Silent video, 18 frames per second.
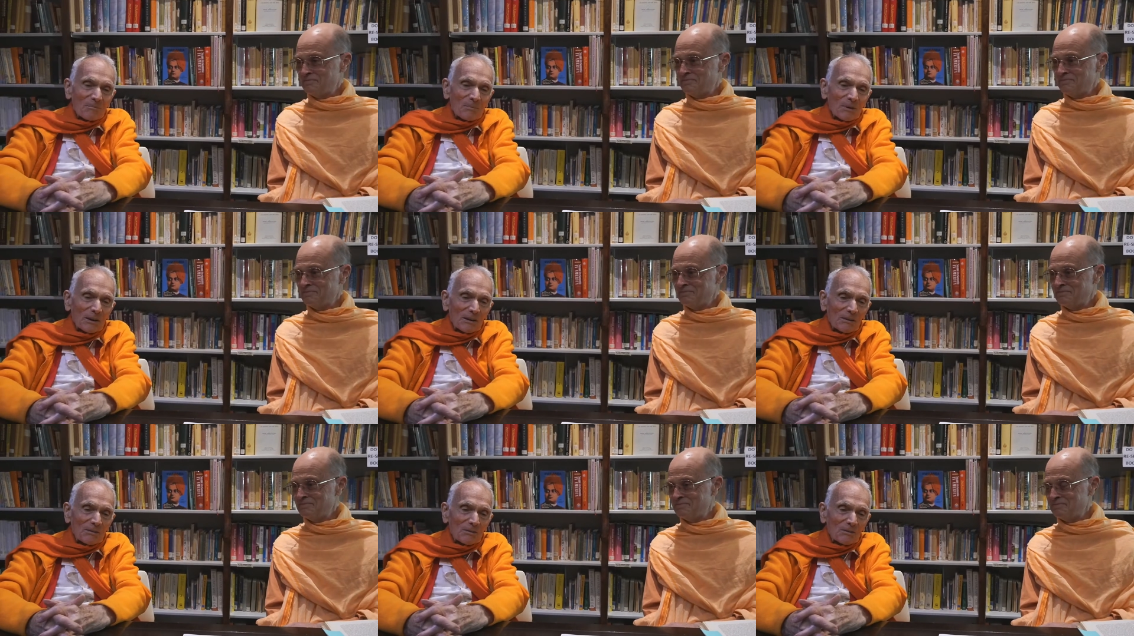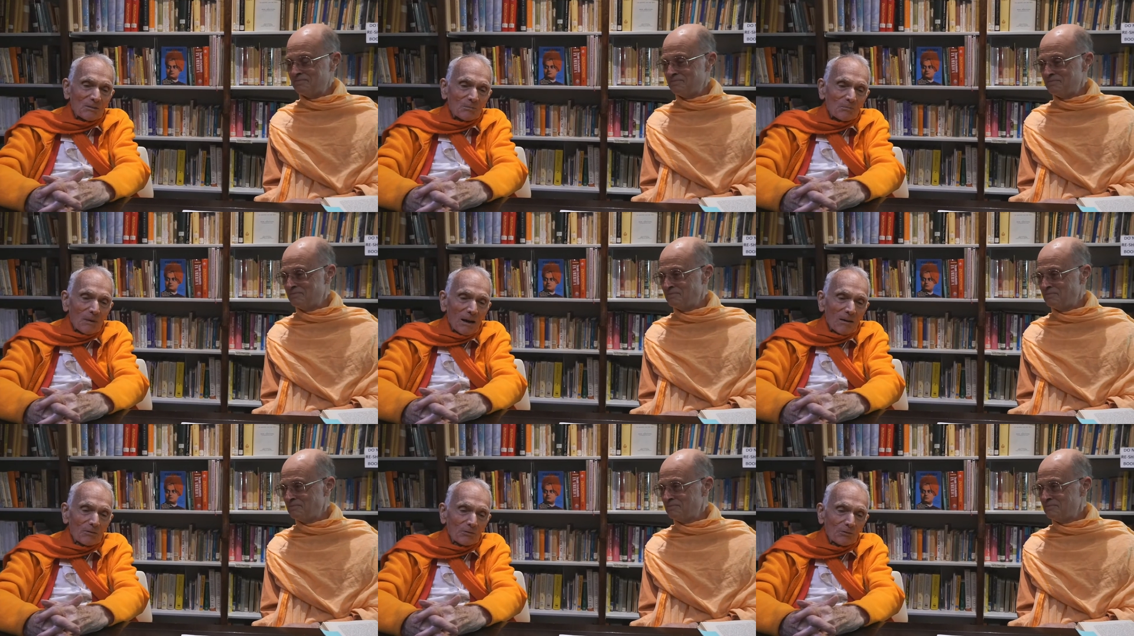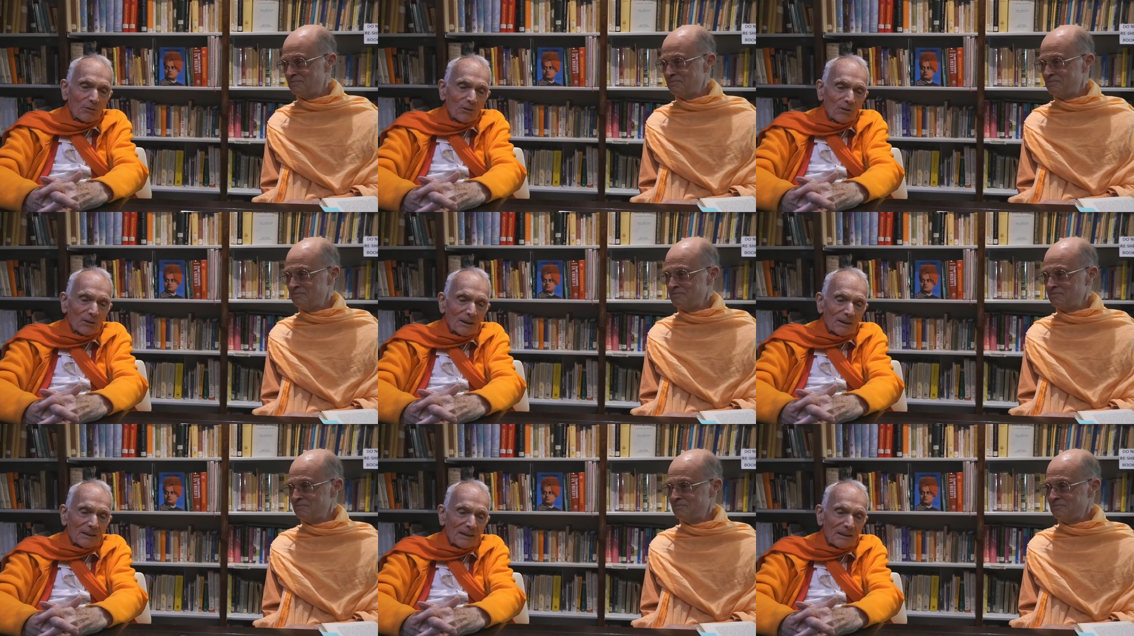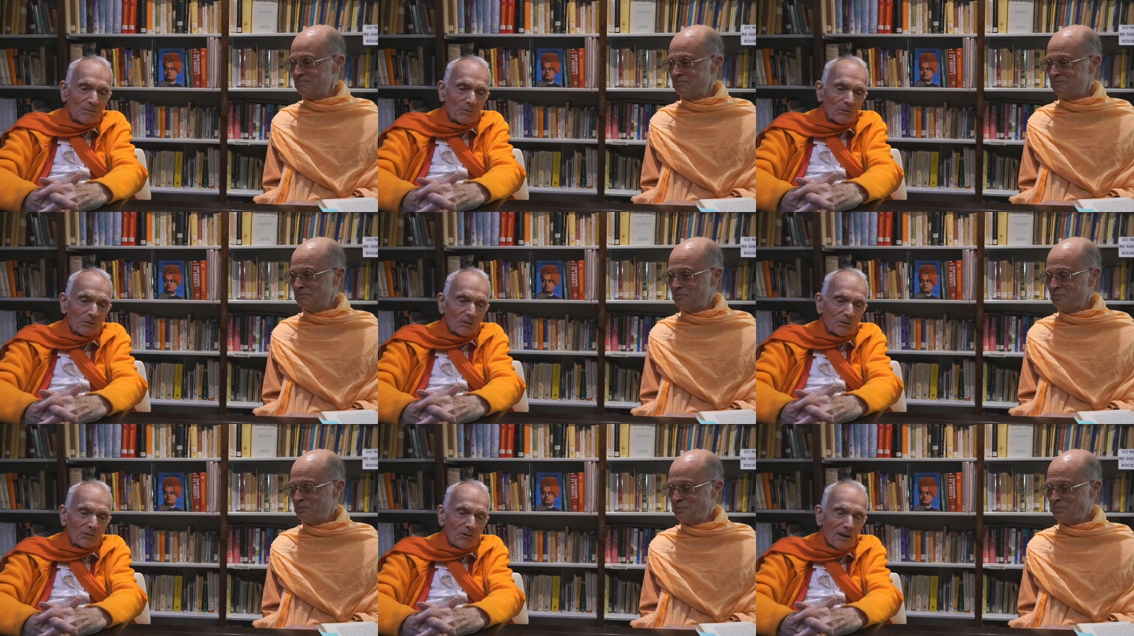Speaker 1: big mouthful, and he
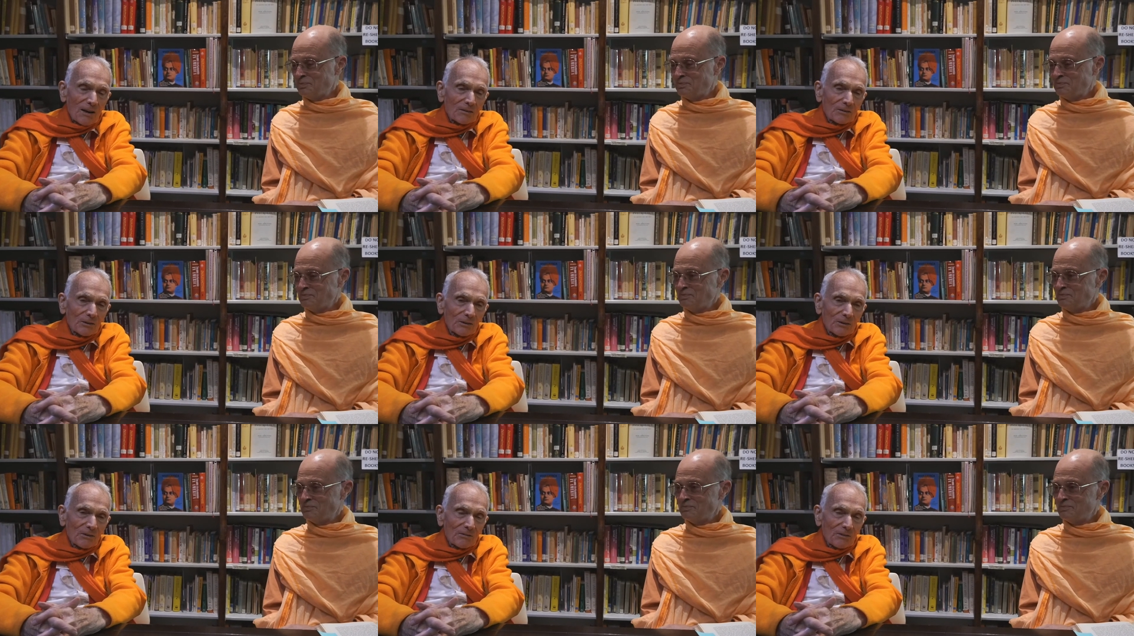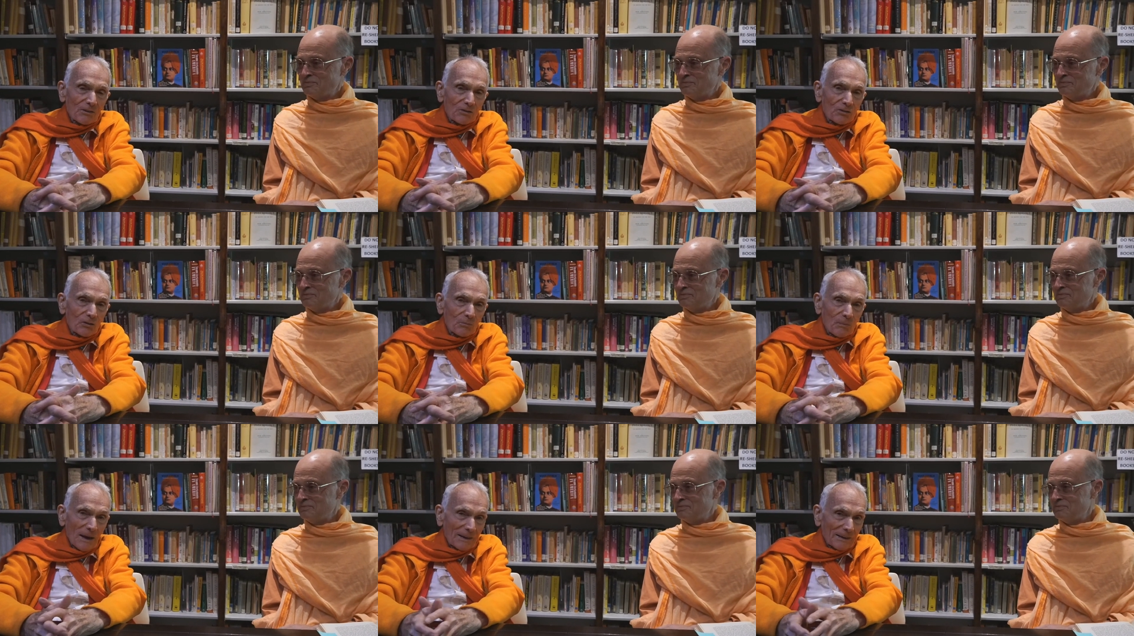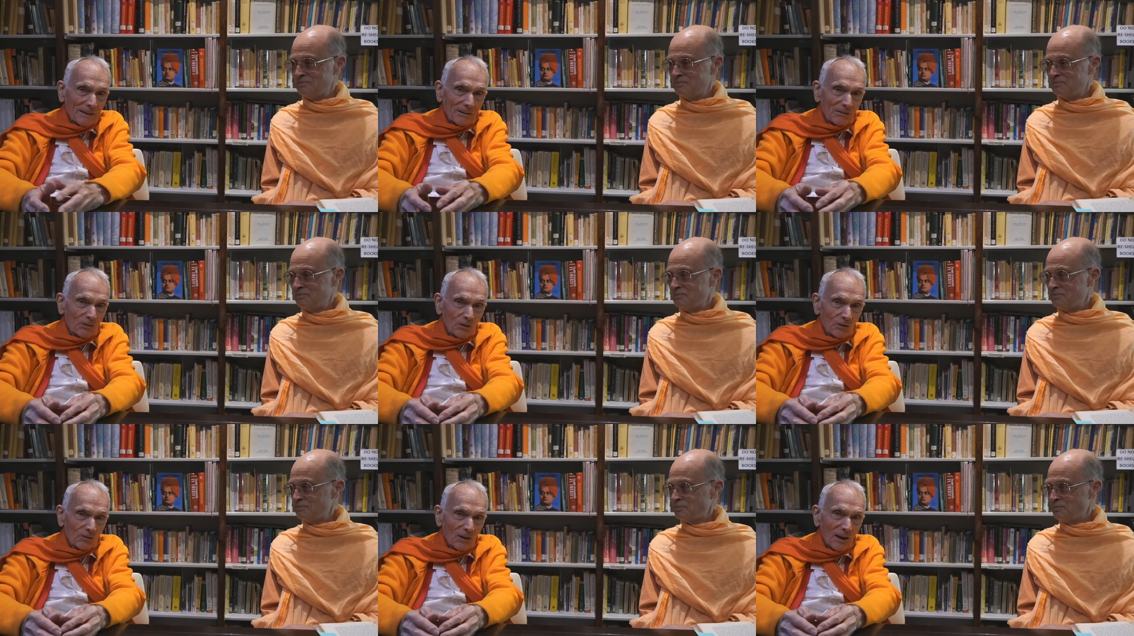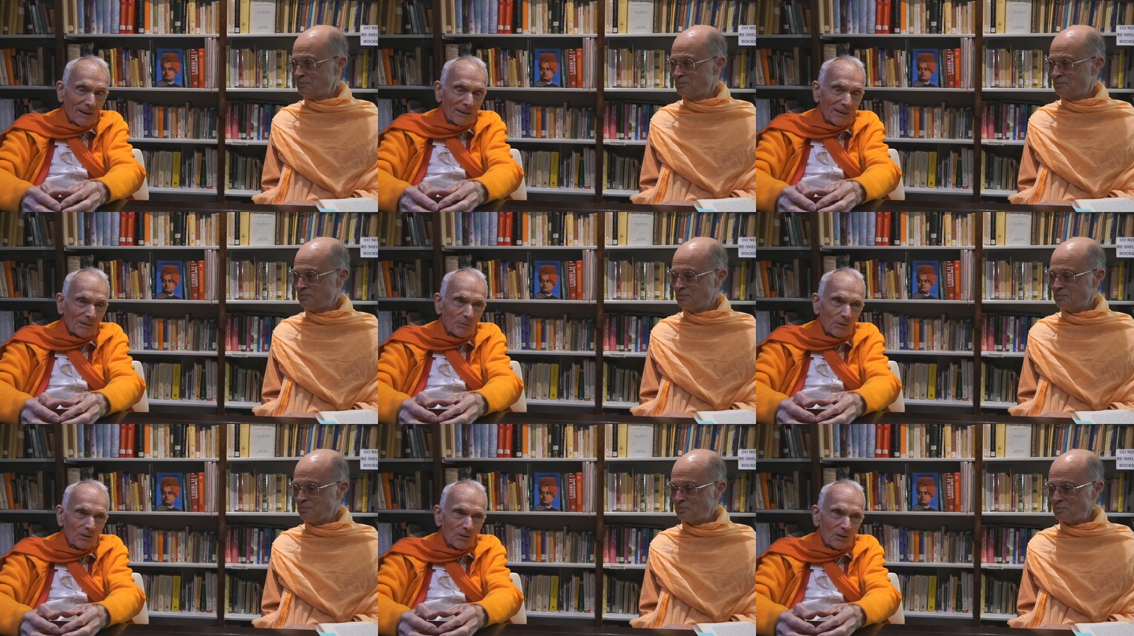was the founder of the Semantic
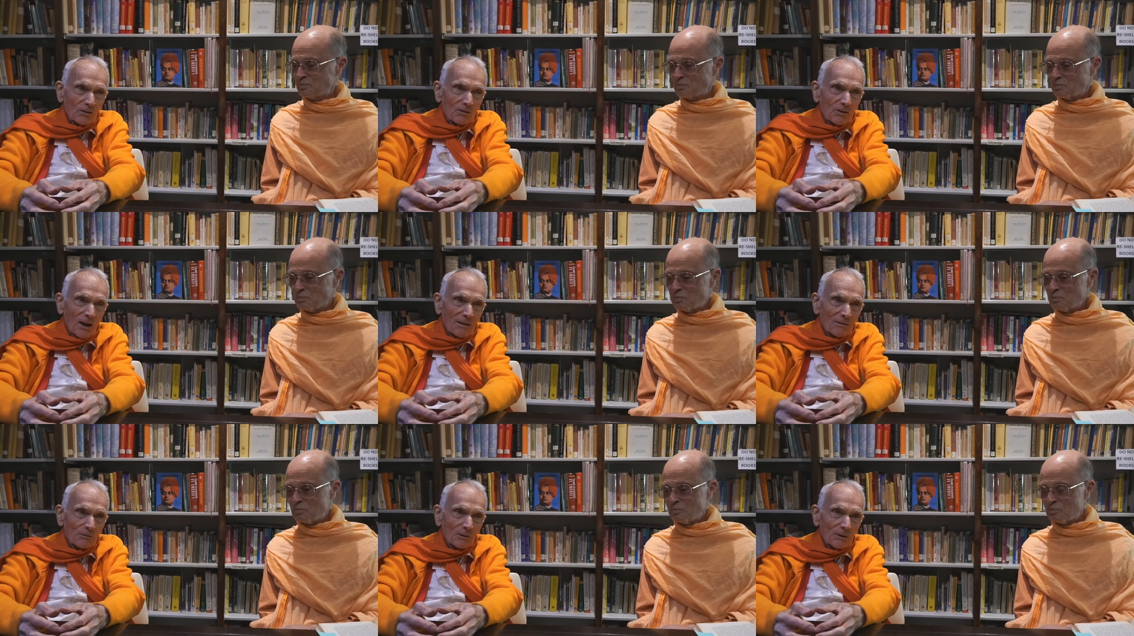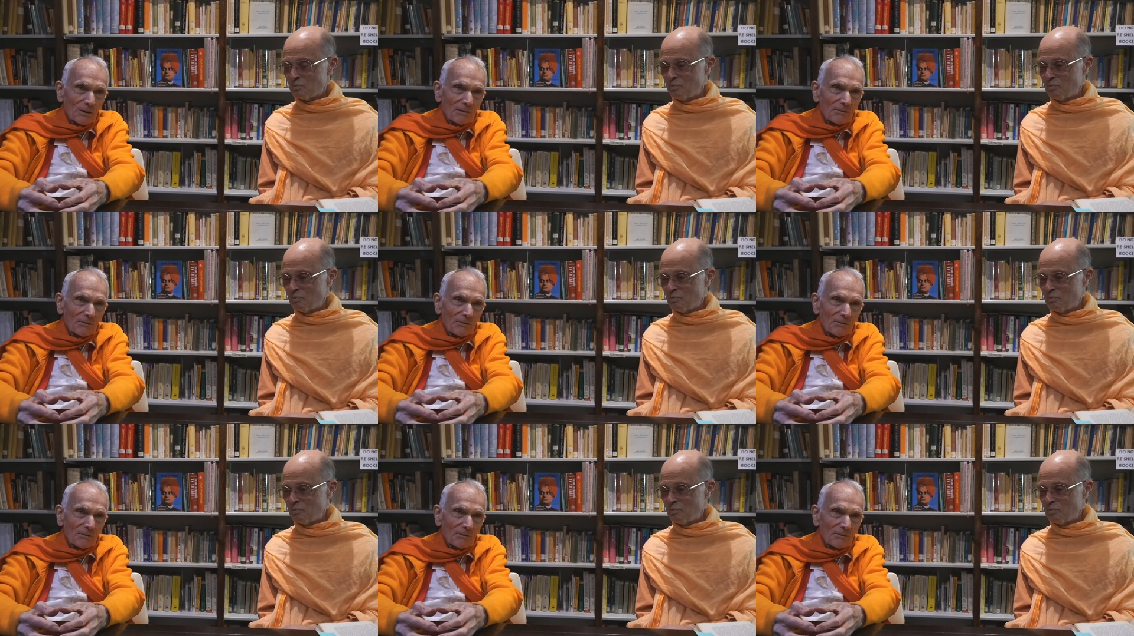Society, which is not really